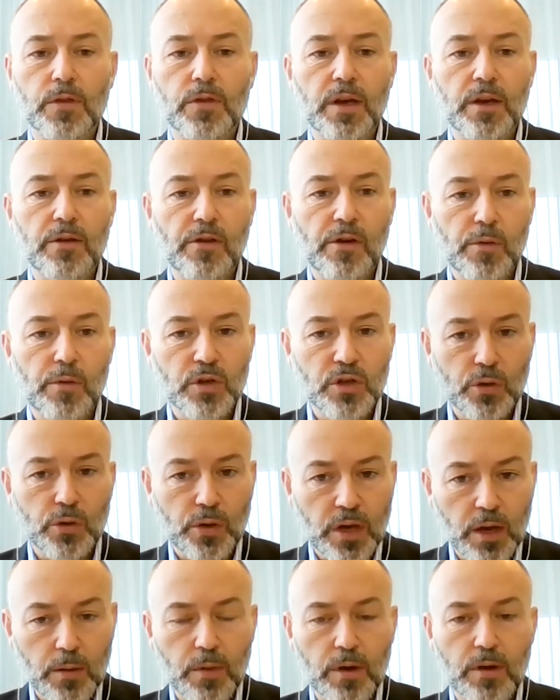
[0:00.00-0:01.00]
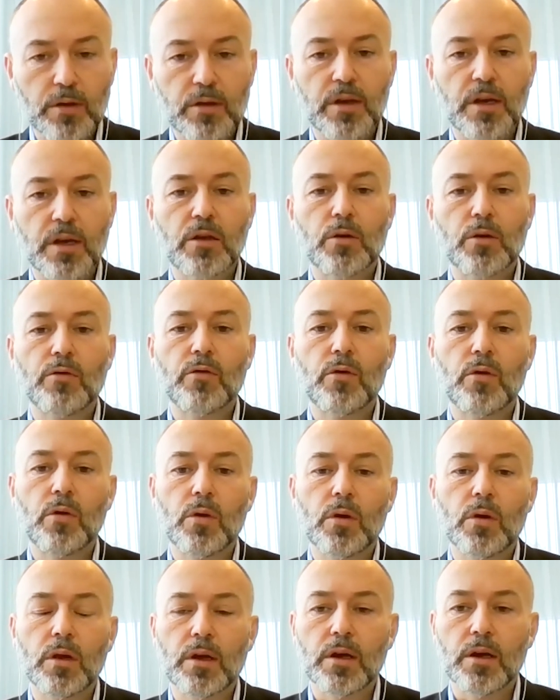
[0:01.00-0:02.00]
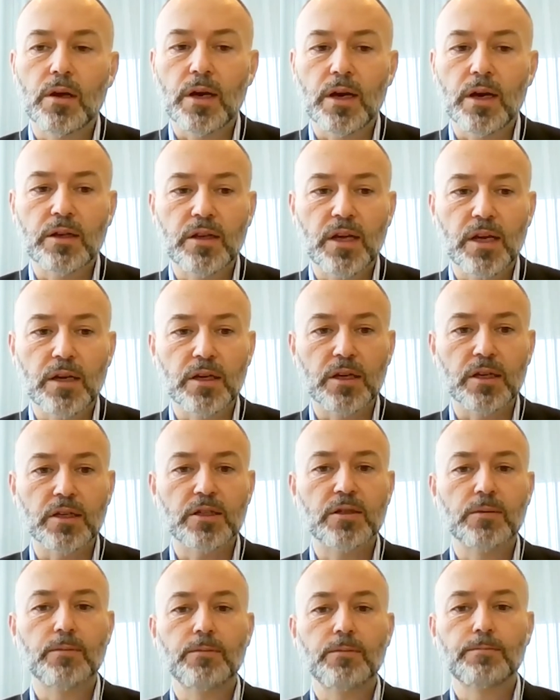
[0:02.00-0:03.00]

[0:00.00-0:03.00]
Thank you very much, Joachim, and thank you all attendees.